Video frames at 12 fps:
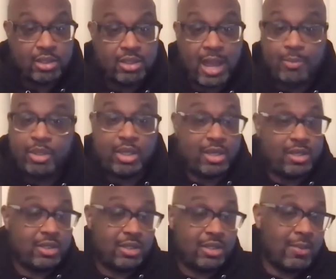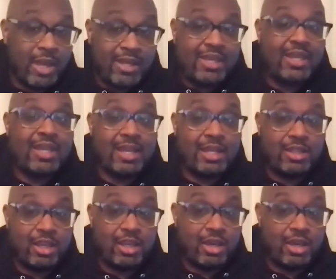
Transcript: Not because because I'm not getting anything.